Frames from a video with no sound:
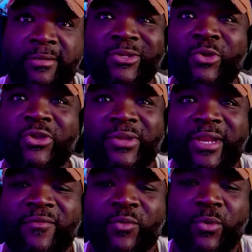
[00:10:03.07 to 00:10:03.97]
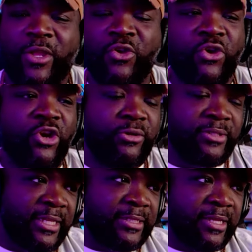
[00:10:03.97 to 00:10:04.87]
You hear it everywhere. You heard it on
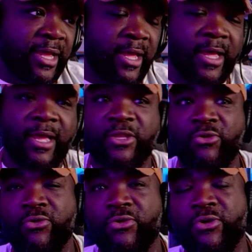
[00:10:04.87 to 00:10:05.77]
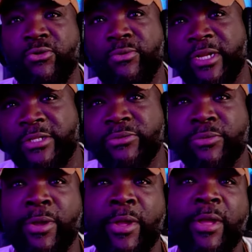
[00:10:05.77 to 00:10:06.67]
TikTok. You heard it on
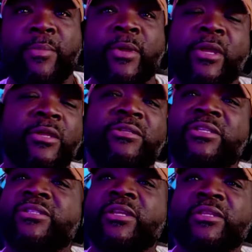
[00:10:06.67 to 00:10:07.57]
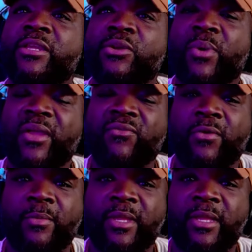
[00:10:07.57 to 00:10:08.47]
Instagram. Just couldn't get away
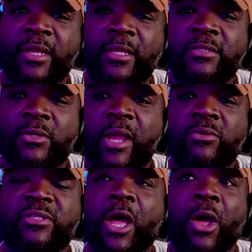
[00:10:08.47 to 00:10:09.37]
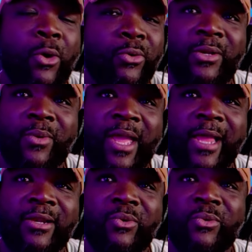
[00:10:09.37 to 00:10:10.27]
from it. So that was the only way I
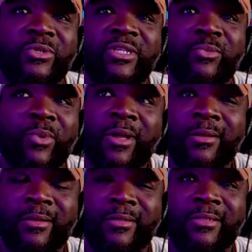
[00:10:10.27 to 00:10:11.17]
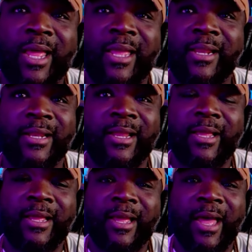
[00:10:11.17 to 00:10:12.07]
knew who she was. Like,
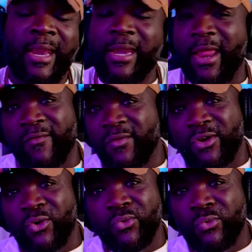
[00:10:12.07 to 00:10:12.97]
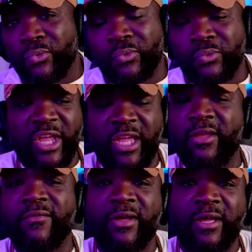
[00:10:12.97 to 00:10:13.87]
I never knew any
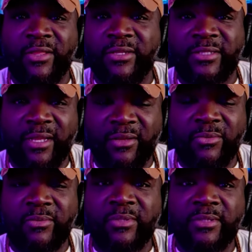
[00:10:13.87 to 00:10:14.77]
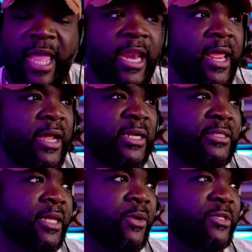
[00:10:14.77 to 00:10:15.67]
of her other songs. And that other
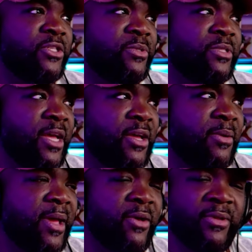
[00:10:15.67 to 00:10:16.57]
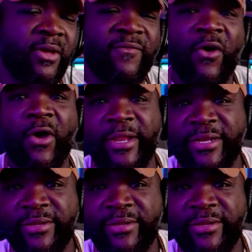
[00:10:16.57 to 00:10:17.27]
song where she was talking about a fart.